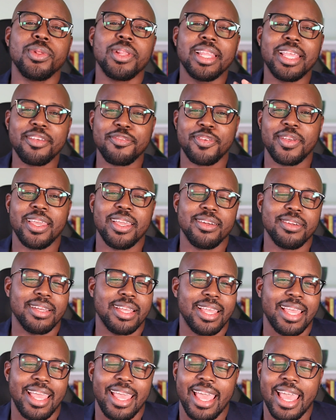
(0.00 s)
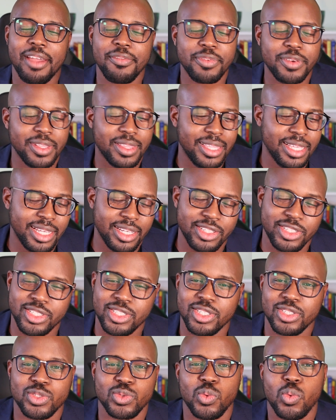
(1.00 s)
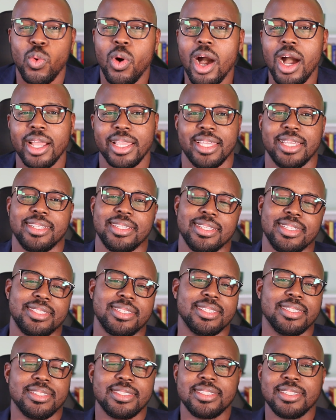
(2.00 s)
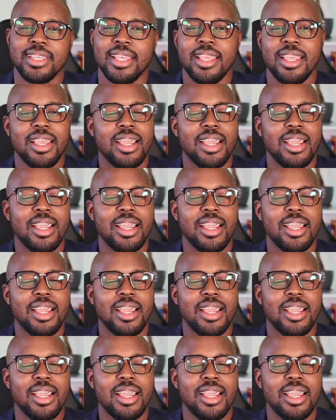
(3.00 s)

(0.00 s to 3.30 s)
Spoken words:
live here, everything is just walking distance.